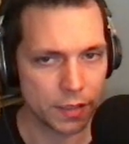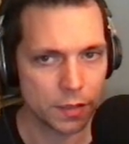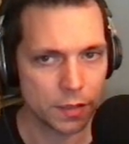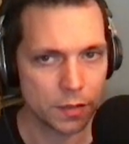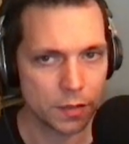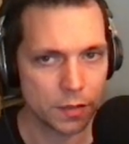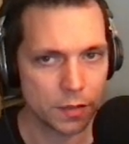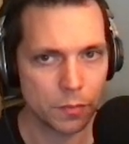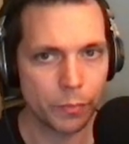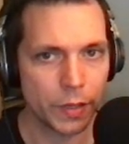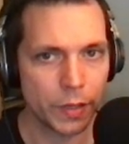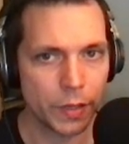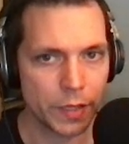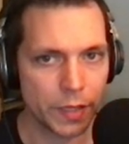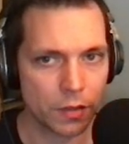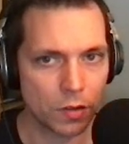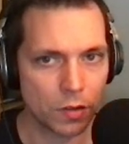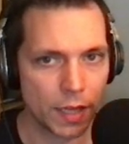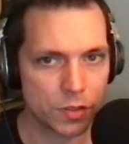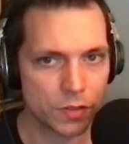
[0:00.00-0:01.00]
but it
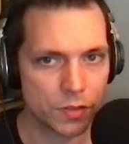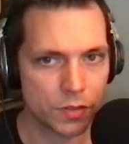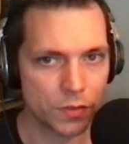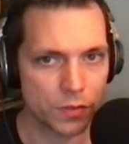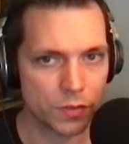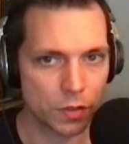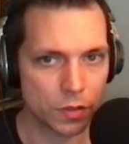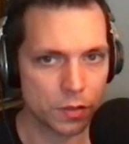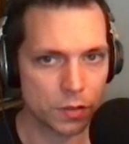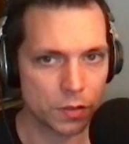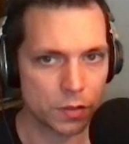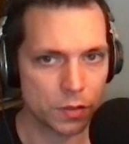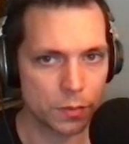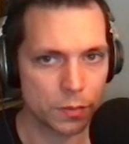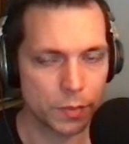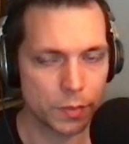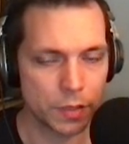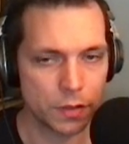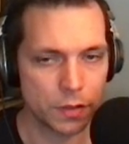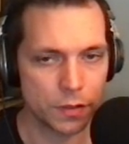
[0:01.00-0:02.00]
allows for a little bit
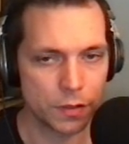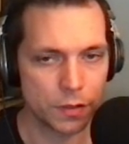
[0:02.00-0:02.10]
of